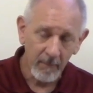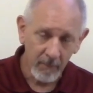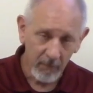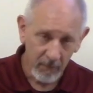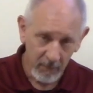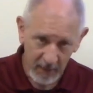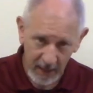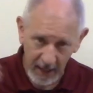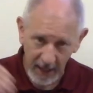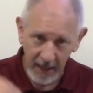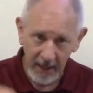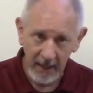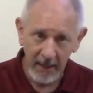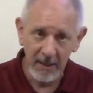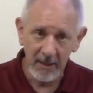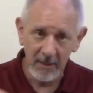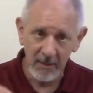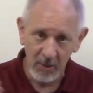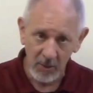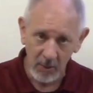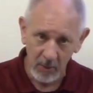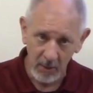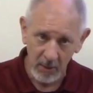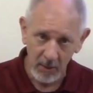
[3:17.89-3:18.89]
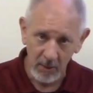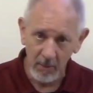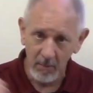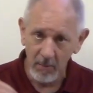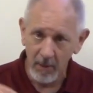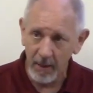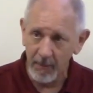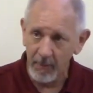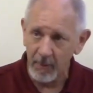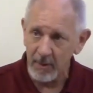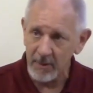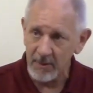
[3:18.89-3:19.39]
that is doing the
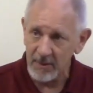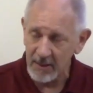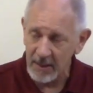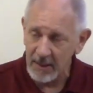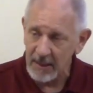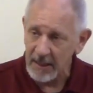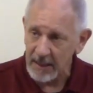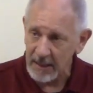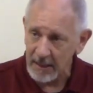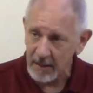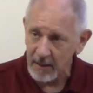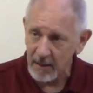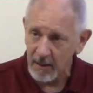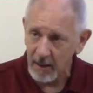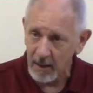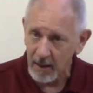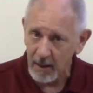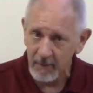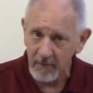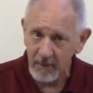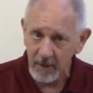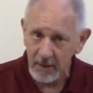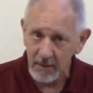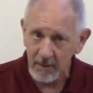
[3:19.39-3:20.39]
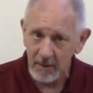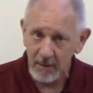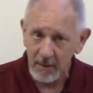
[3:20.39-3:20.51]
representing of it.